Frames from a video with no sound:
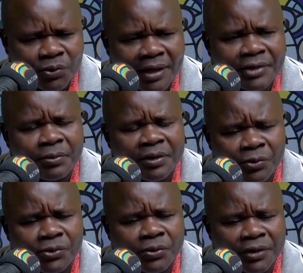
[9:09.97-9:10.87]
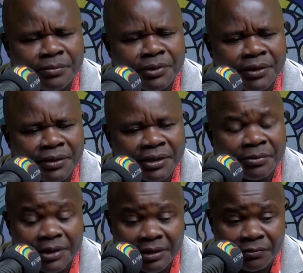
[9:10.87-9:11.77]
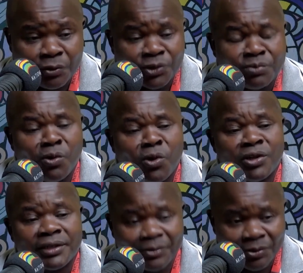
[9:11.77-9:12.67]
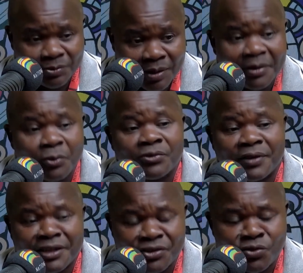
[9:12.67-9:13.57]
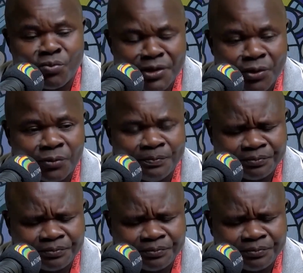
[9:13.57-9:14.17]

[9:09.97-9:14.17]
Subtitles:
That's why Kuscco came in, especially for small Saccos. By the way, it was very instrumental